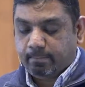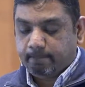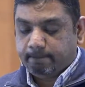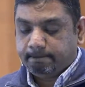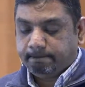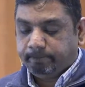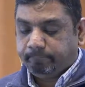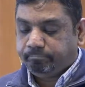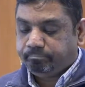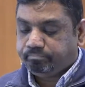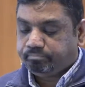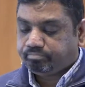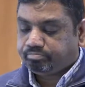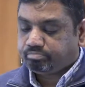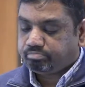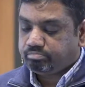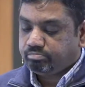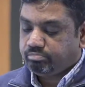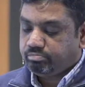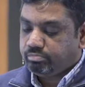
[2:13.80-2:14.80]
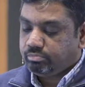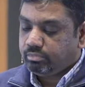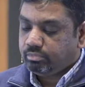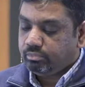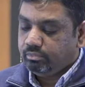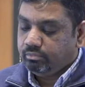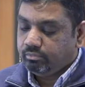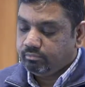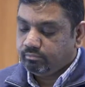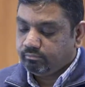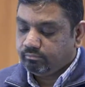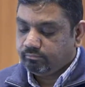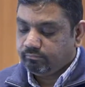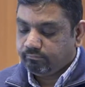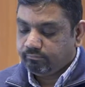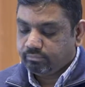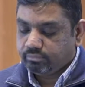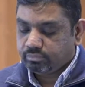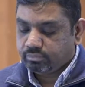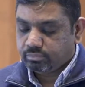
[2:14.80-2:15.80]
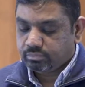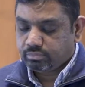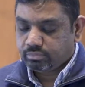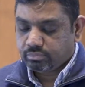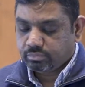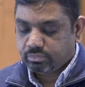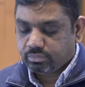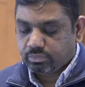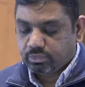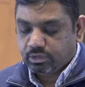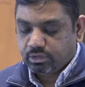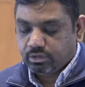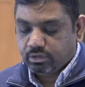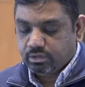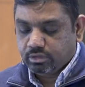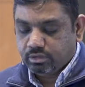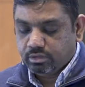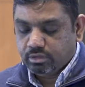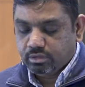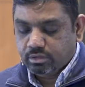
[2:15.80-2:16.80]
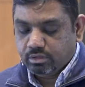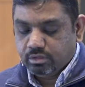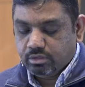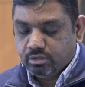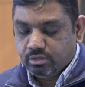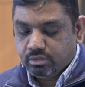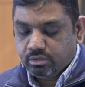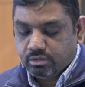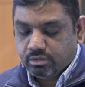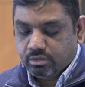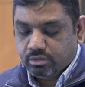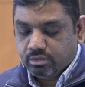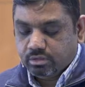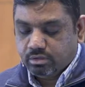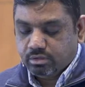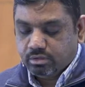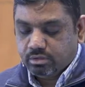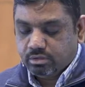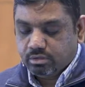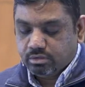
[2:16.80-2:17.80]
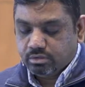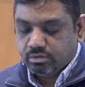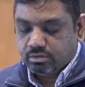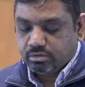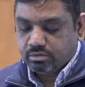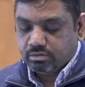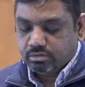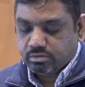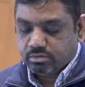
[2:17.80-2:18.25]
(no one is talking)